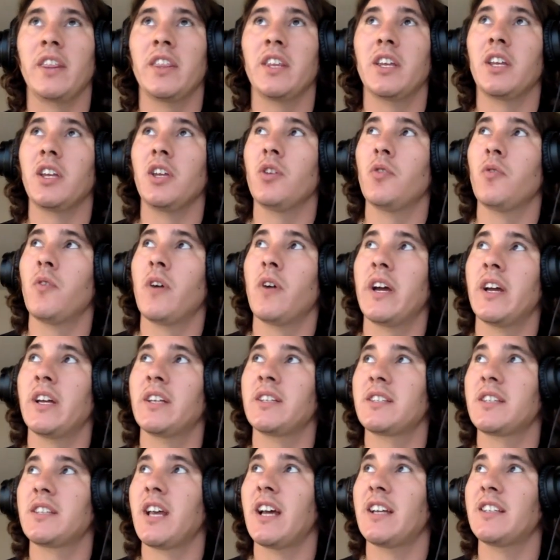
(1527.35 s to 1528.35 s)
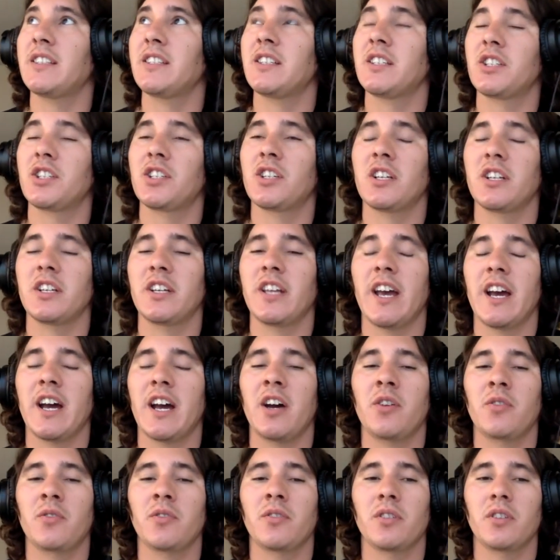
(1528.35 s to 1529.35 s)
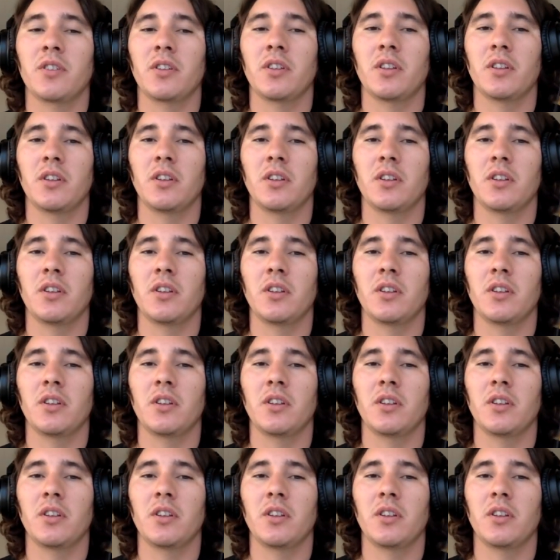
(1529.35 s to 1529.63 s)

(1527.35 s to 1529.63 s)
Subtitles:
the US hasn't shut down